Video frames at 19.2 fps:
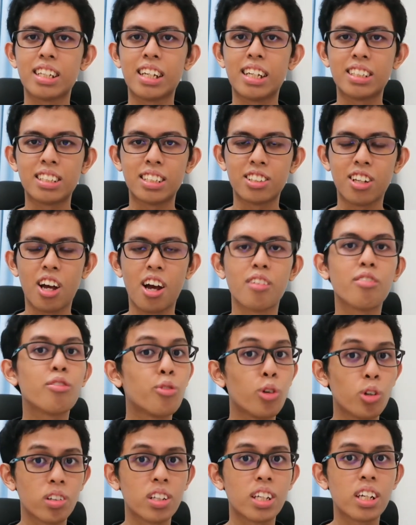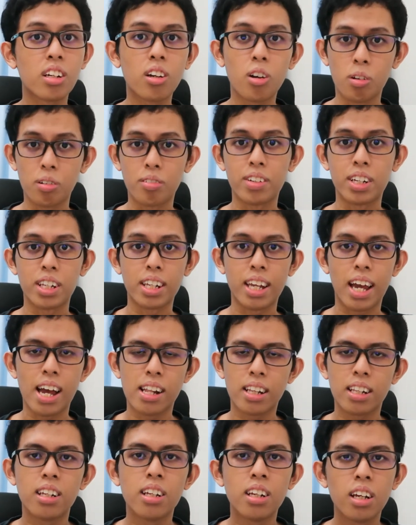it's not fully COVID
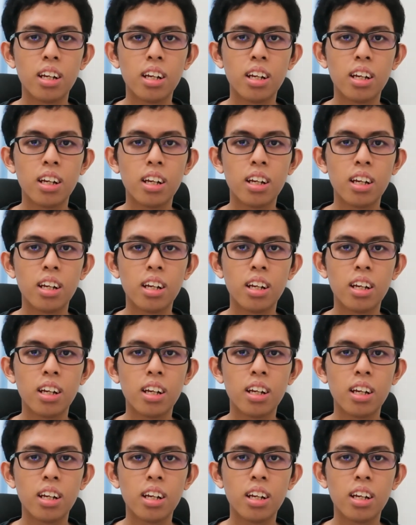yet.